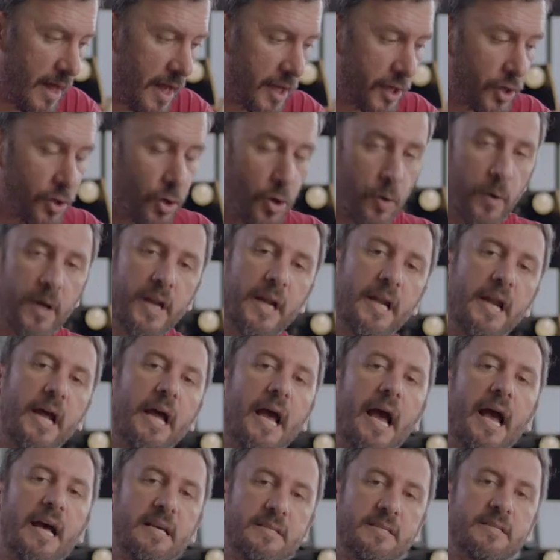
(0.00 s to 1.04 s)
I go in and
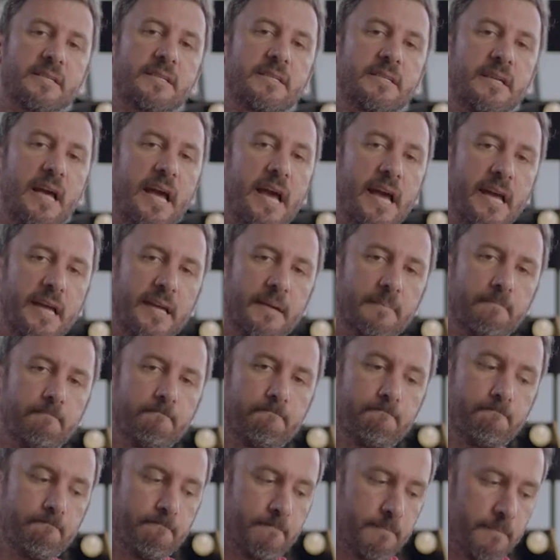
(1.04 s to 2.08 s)
I ask, hey,
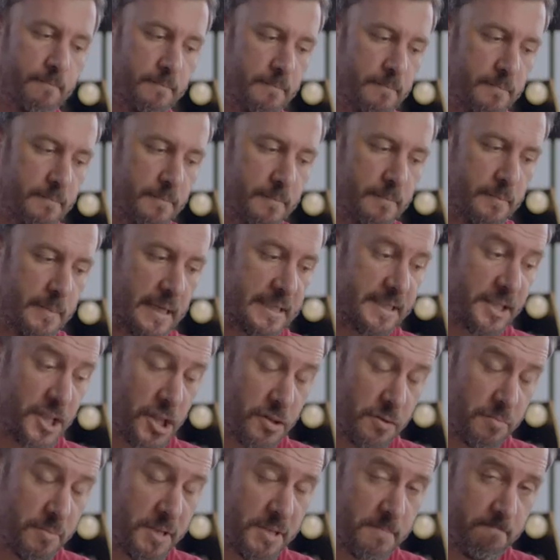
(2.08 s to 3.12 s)

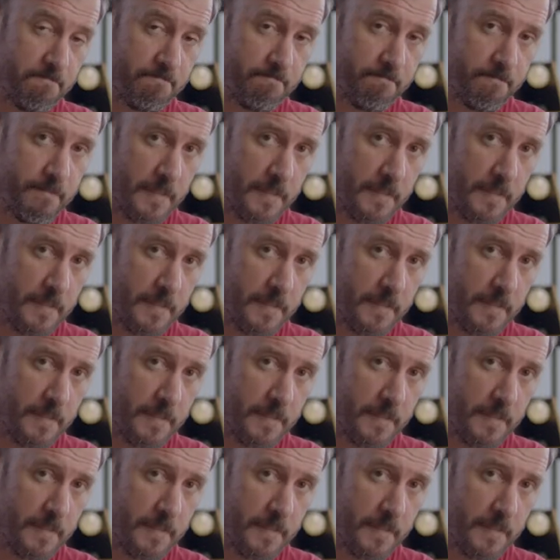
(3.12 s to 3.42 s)
excuse me,